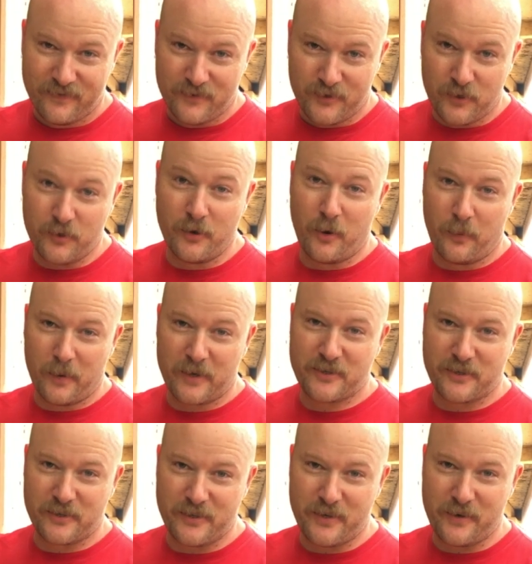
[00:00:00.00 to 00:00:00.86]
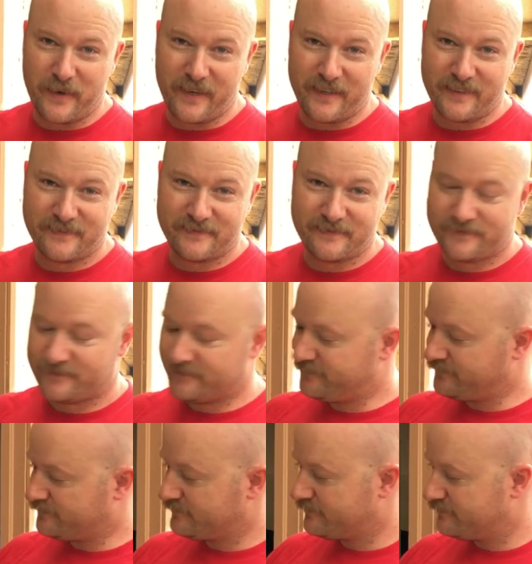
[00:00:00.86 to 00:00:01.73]
you know what you're dealing.
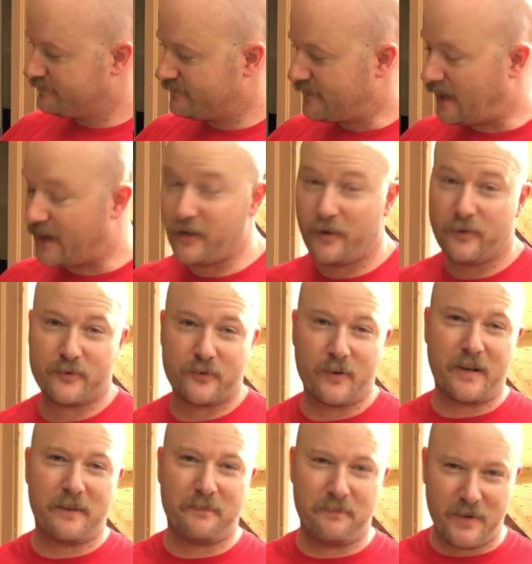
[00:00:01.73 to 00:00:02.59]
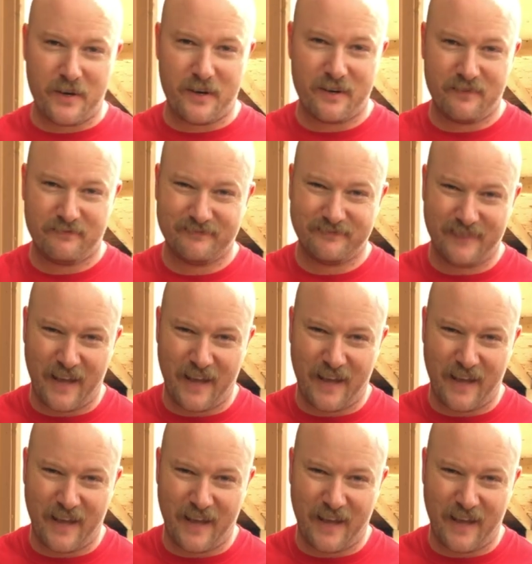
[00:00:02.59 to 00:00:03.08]
I don't drink beer.